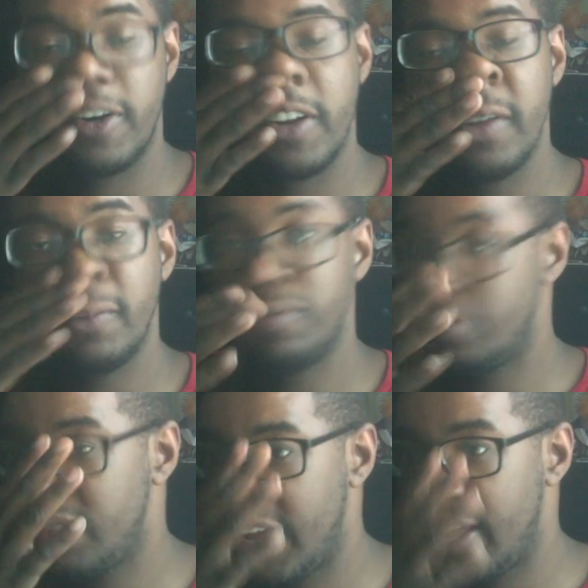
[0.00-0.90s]

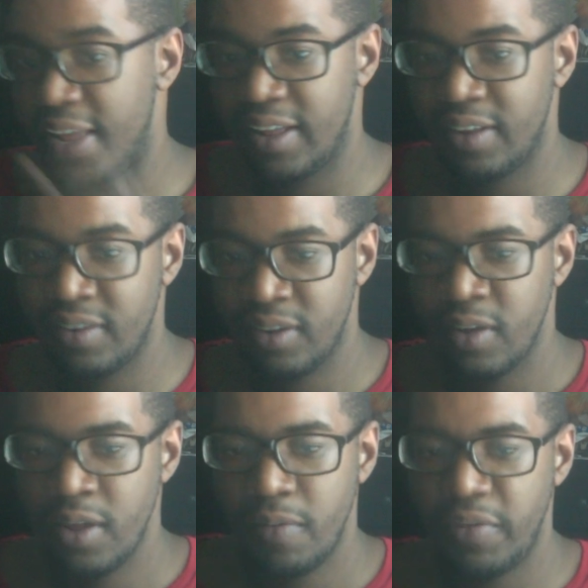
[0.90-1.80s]
that
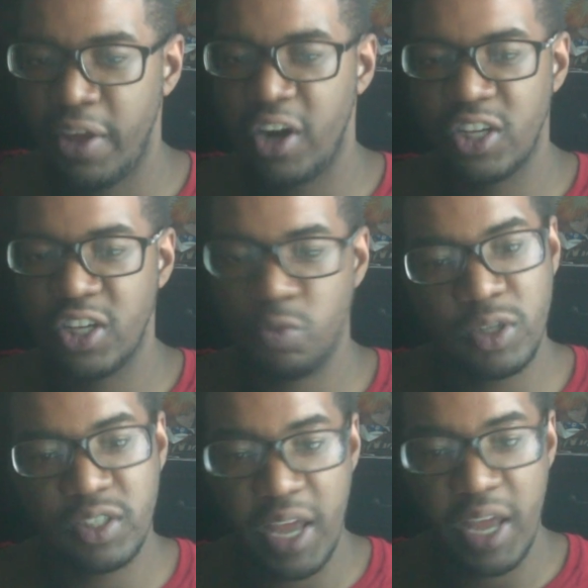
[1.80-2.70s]
they
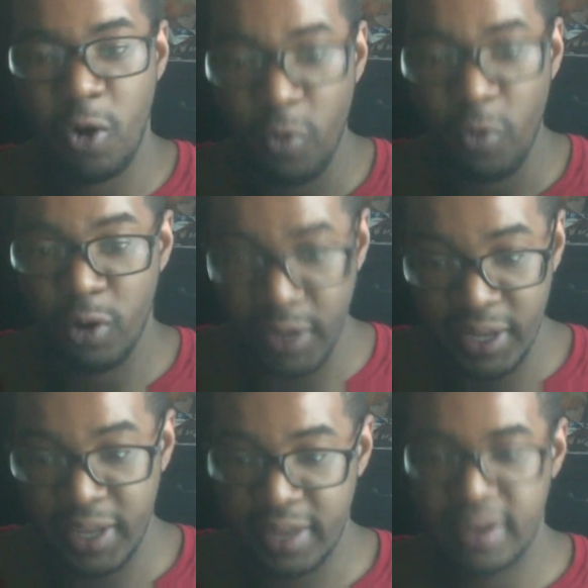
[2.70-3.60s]
would take over
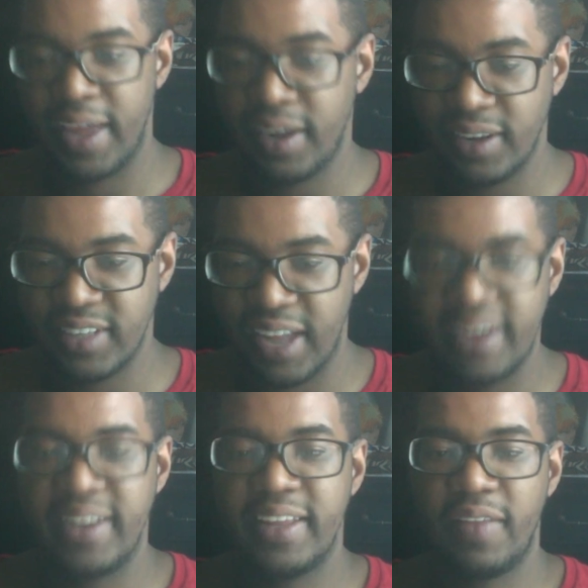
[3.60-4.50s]
again, like, this
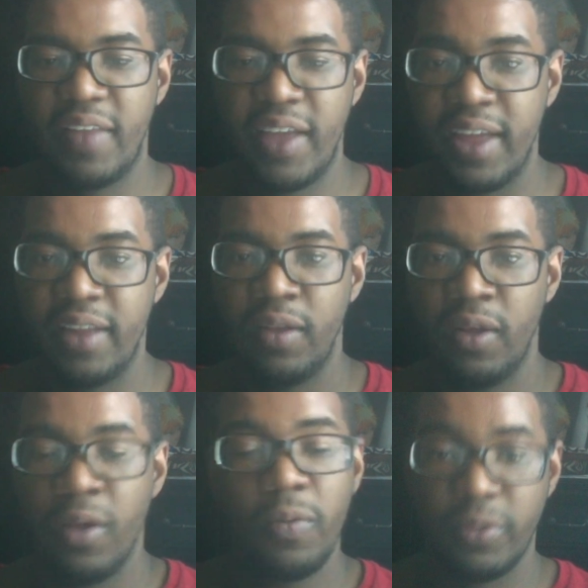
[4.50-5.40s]
idea that
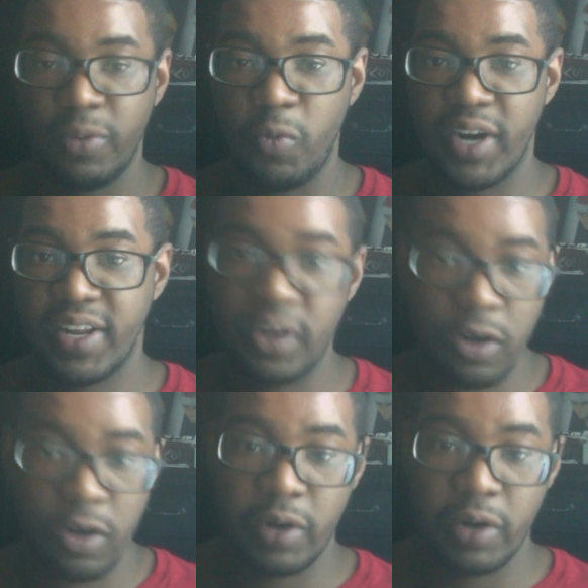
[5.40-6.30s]
when they take
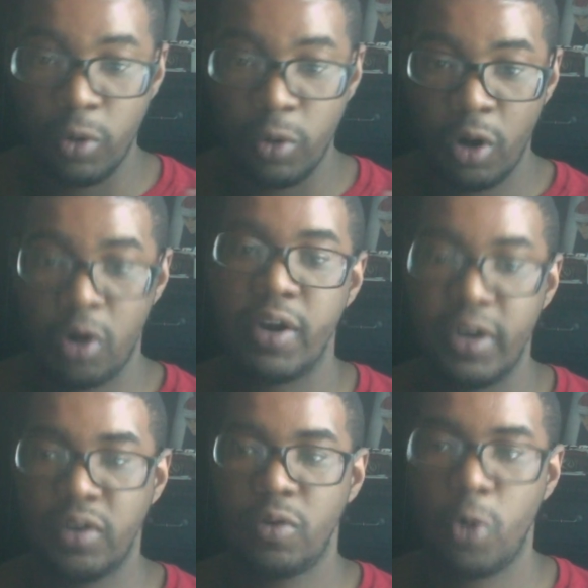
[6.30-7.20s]
over, it will hurt
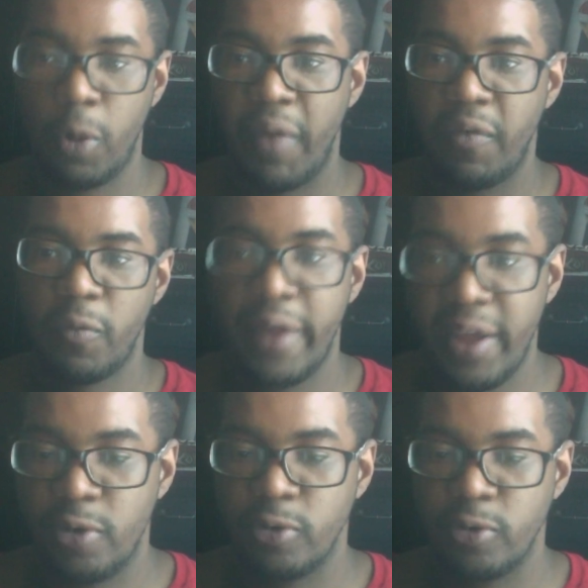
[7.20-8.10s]
and harm everyone
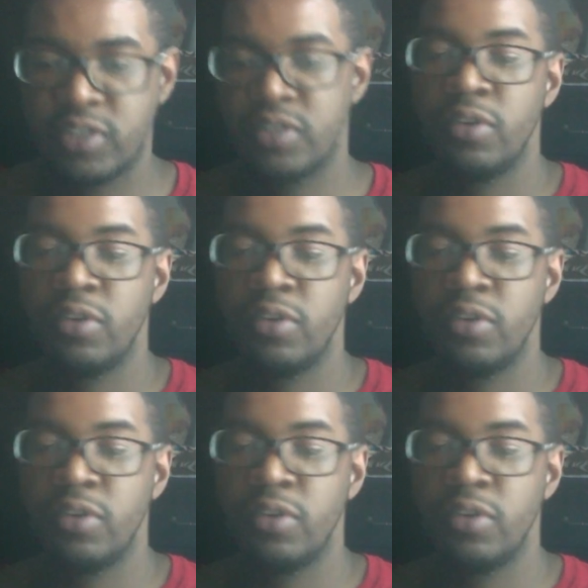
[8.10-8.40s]
else.